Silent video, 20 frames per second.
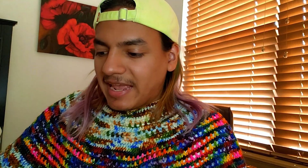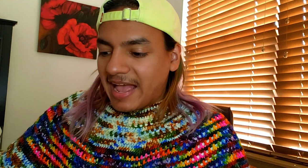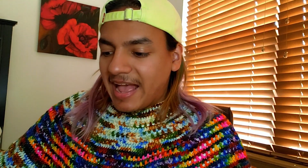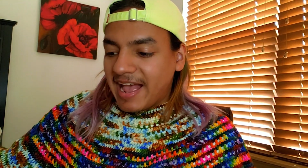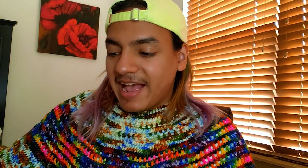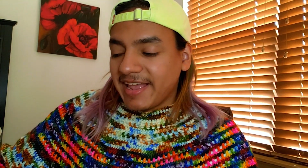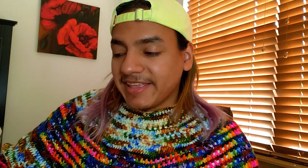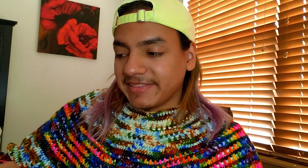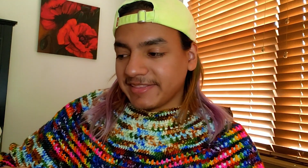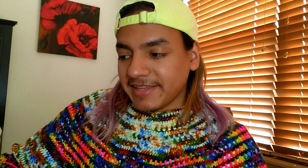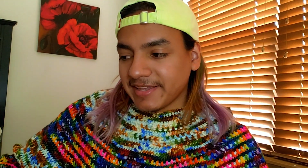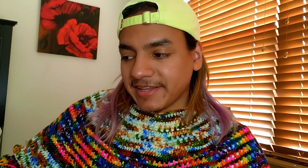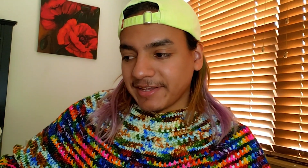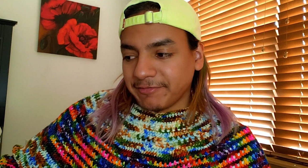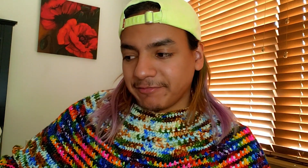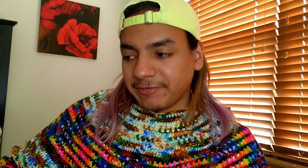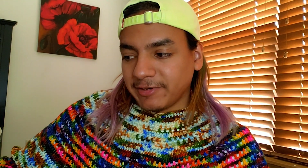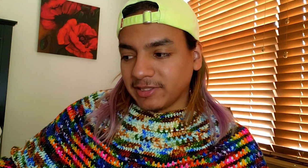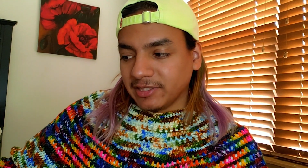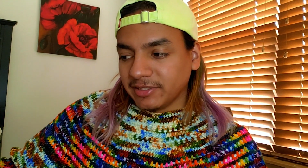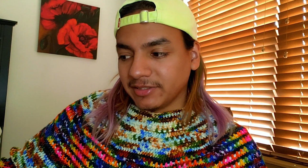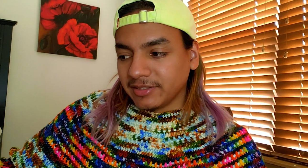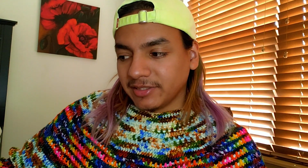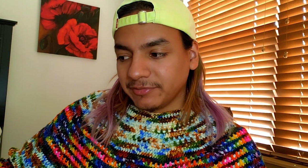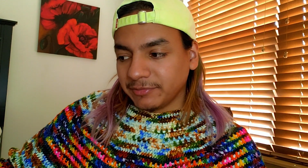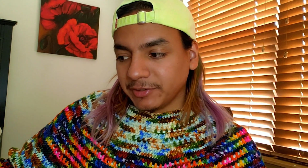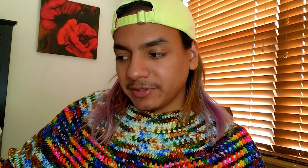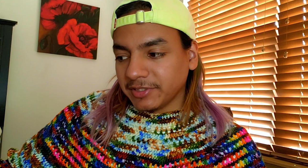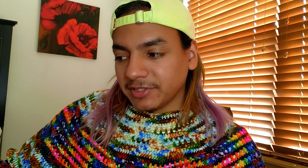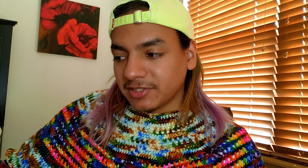I think I fell in love
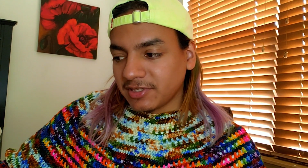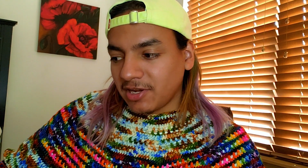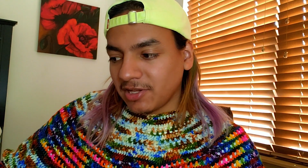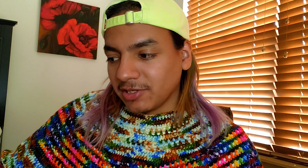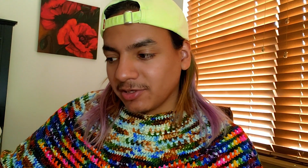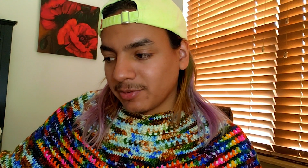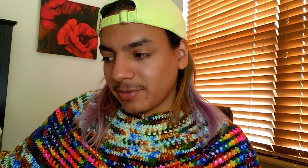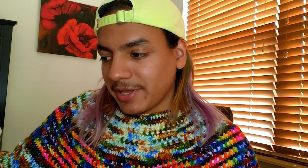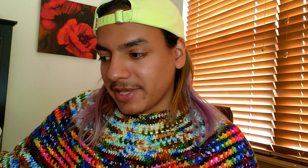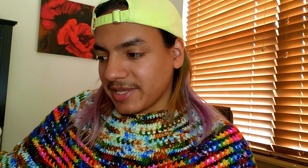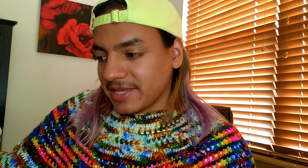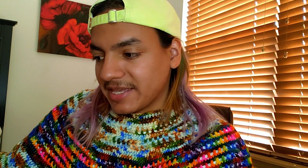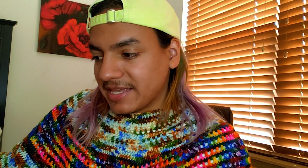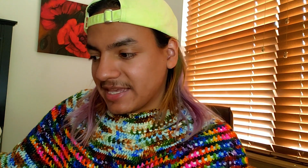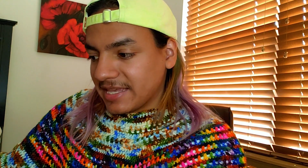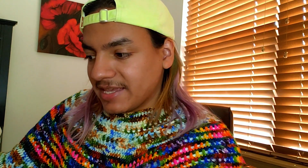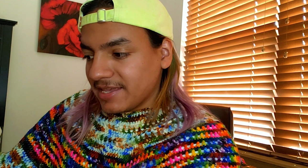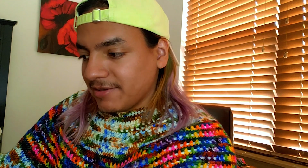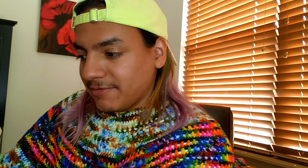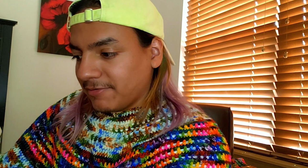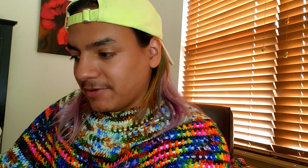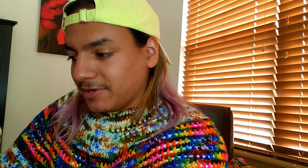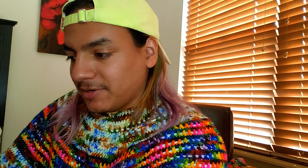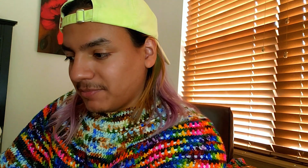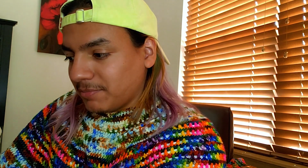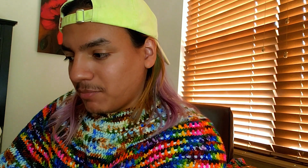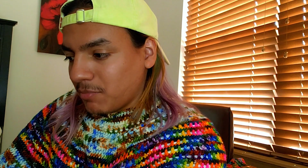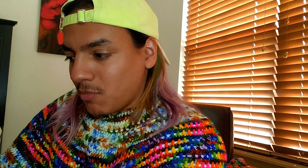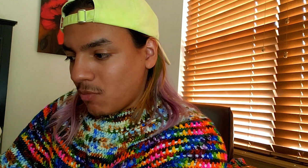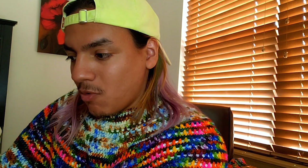with this colorway even
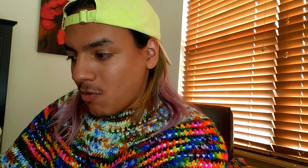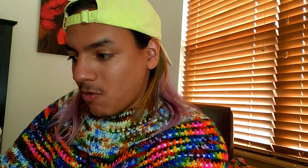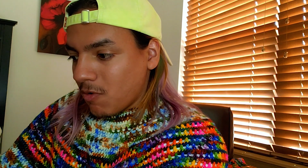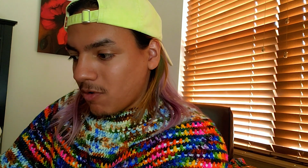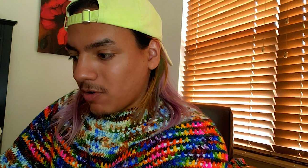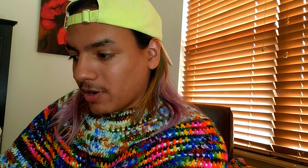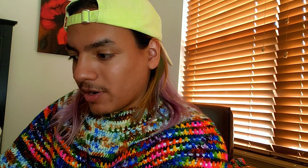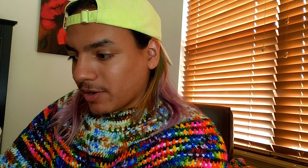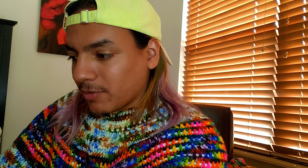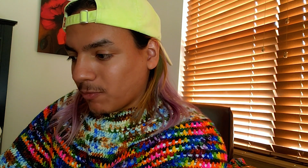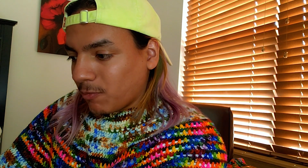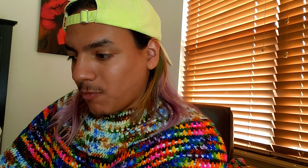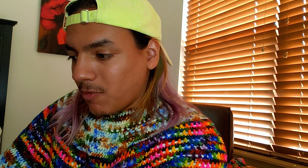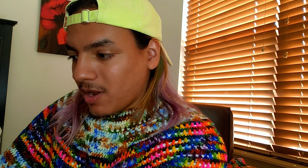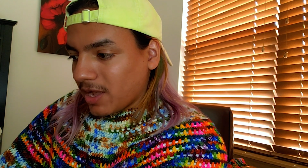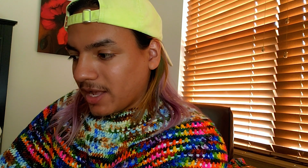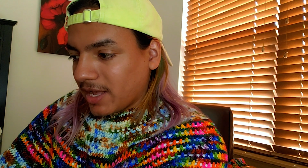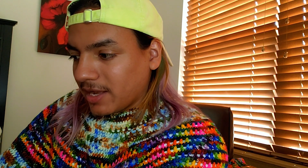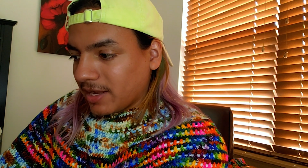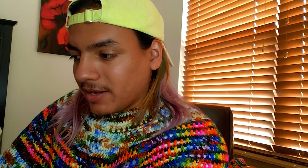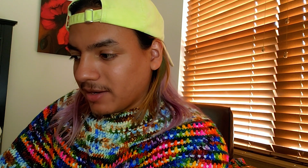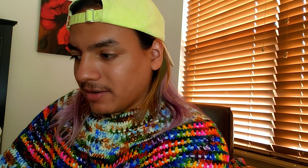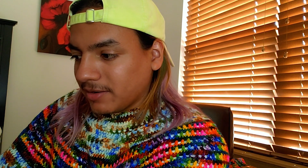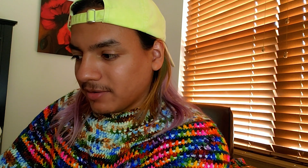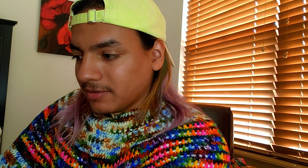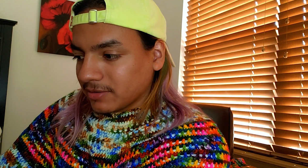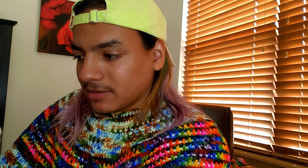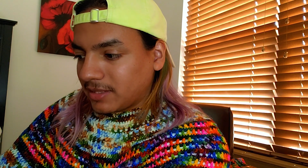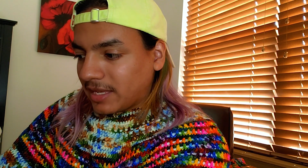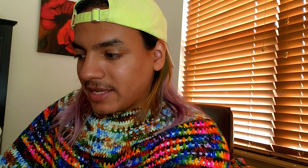more.
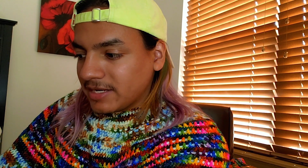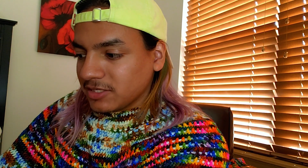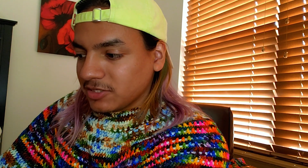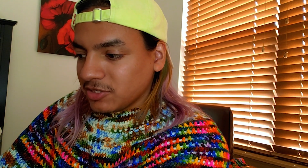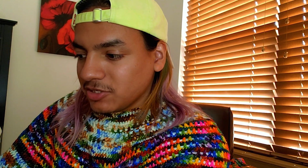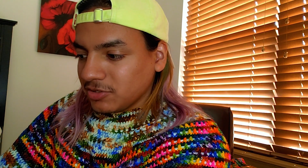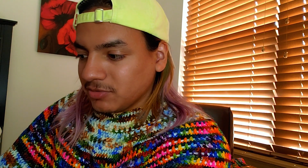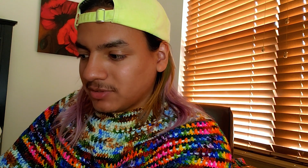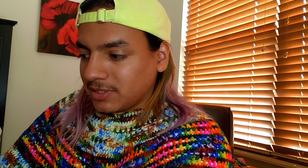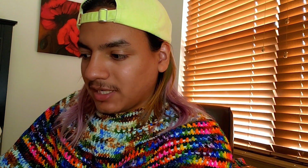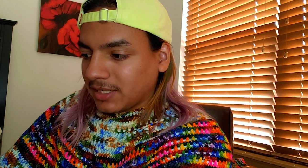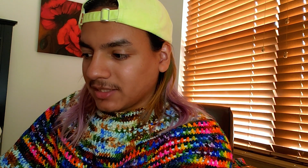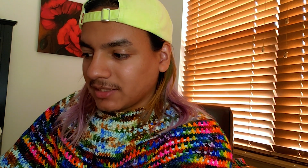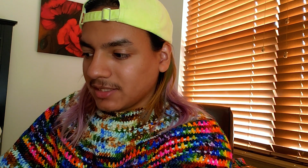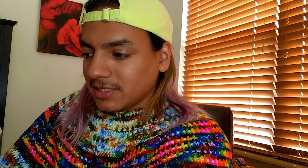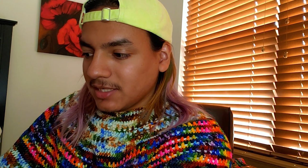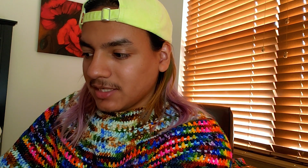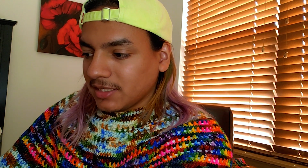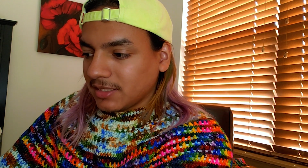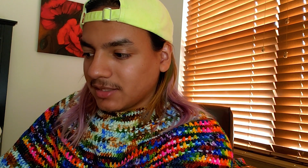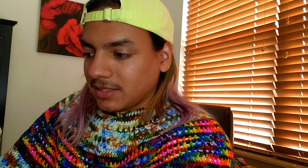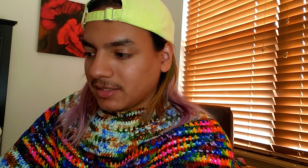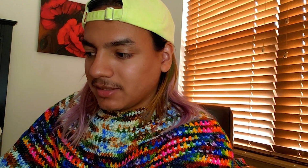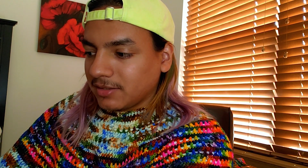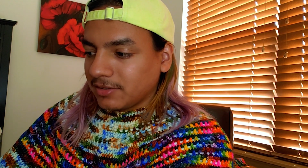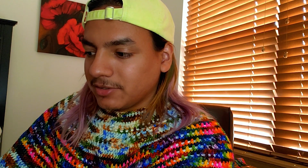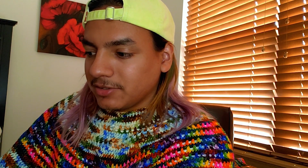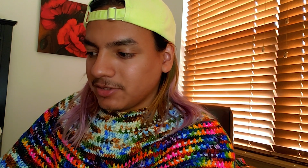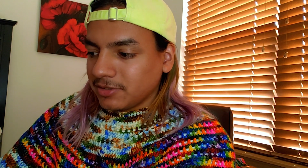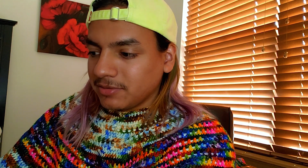Wow, that new technique that
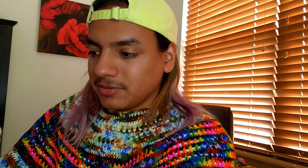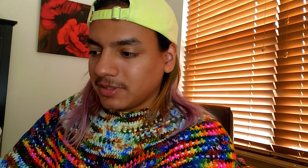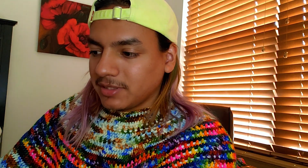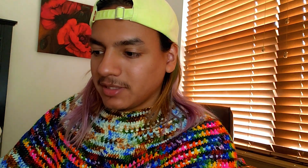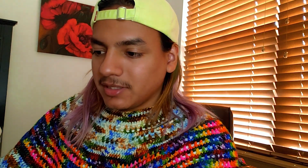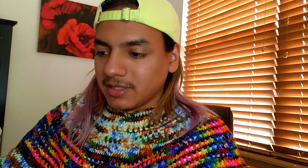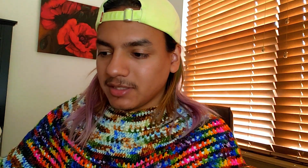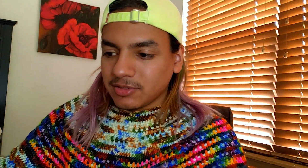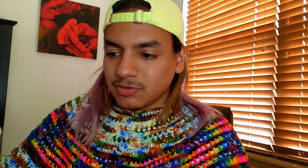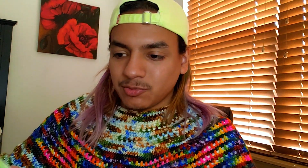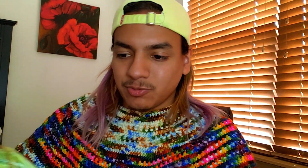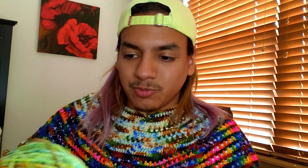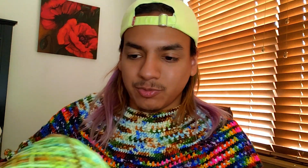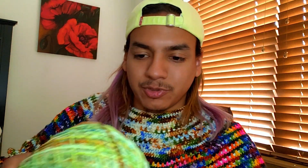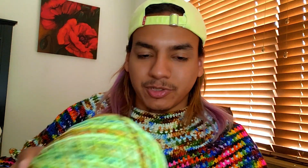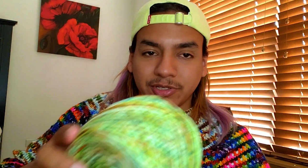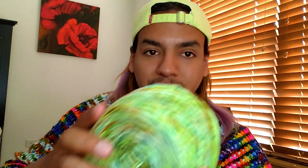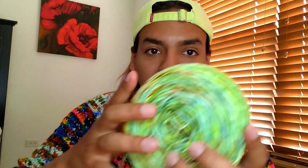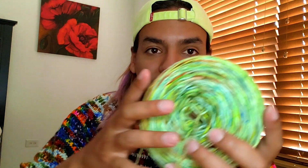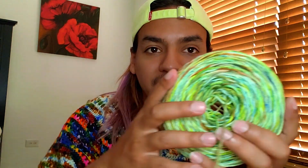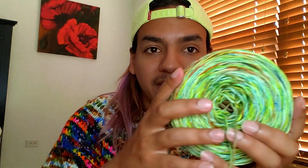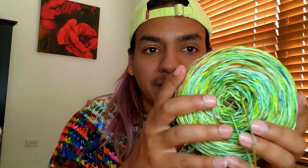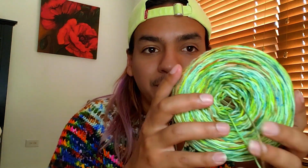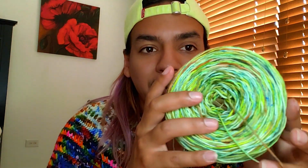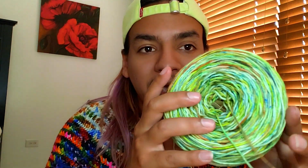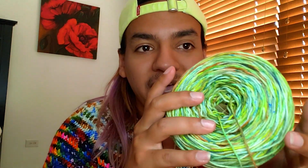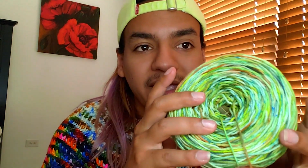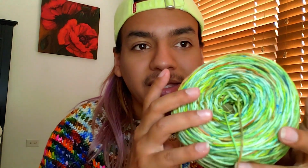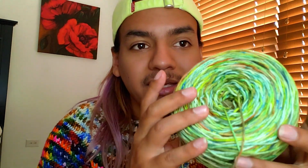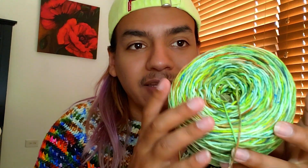they're doing is really
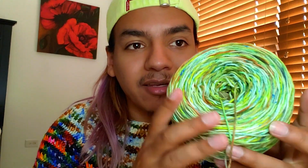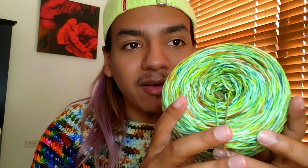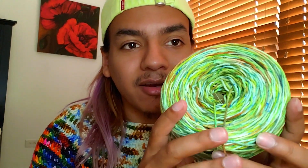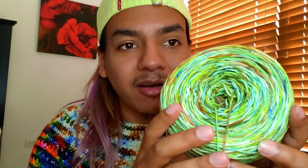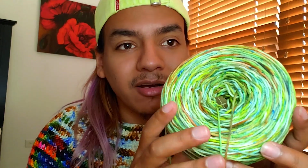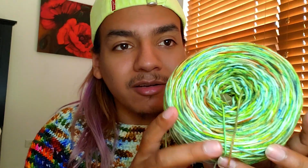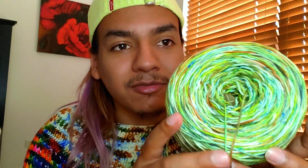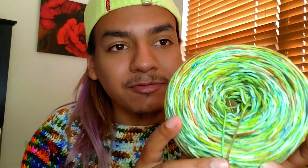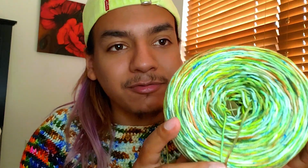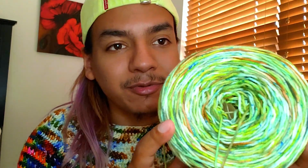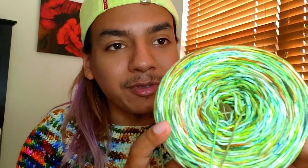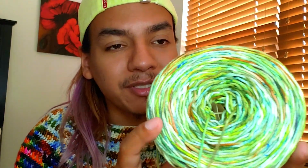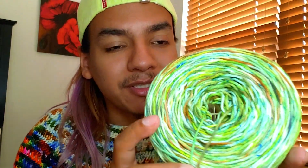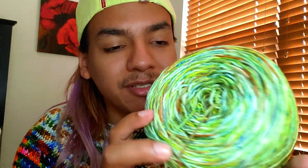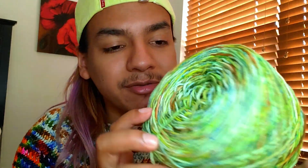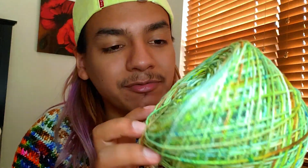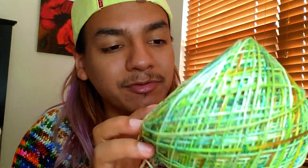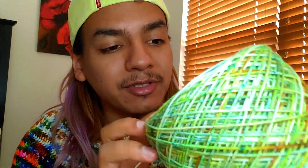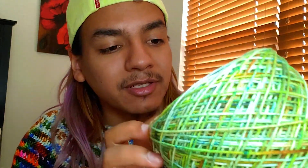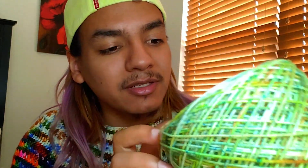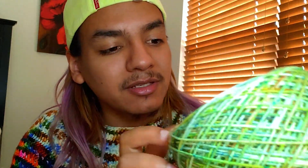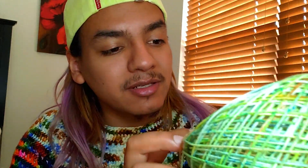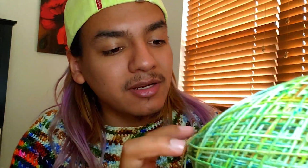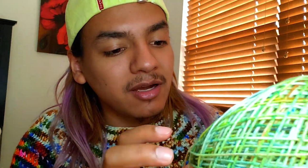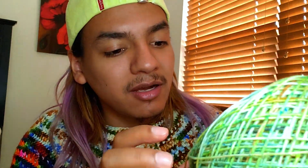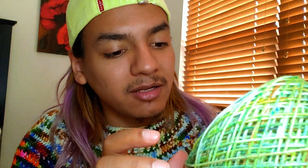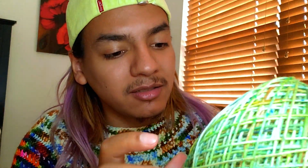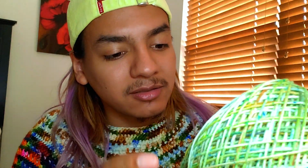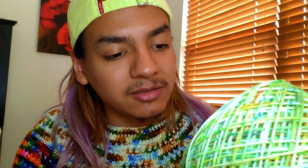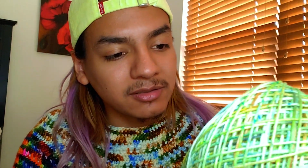paying off with different
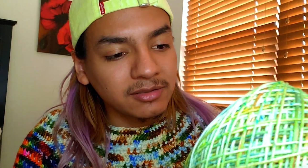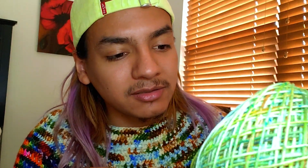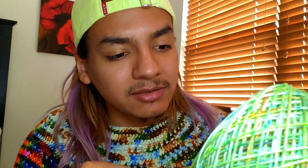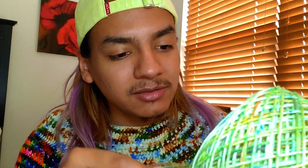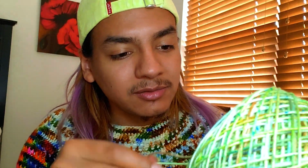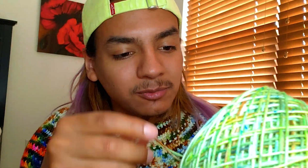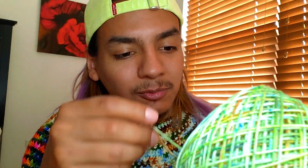colors.